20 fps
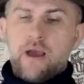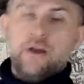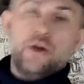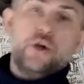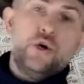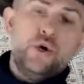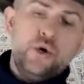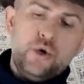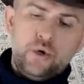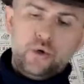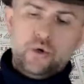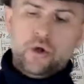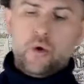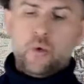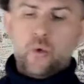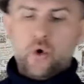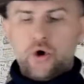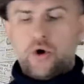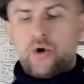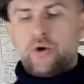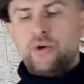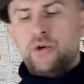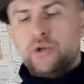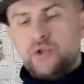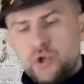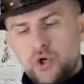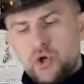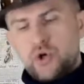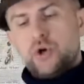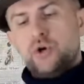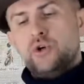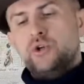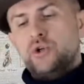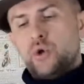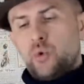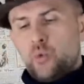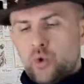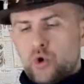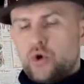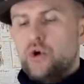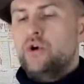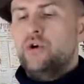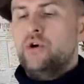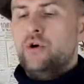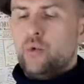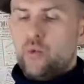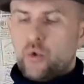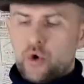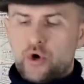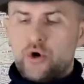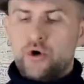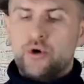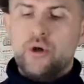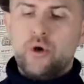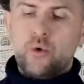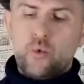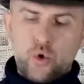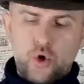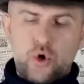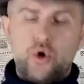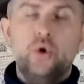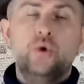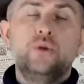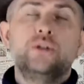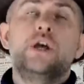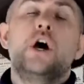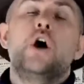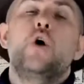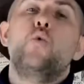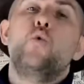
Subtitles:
girl, work, church, work, world, world,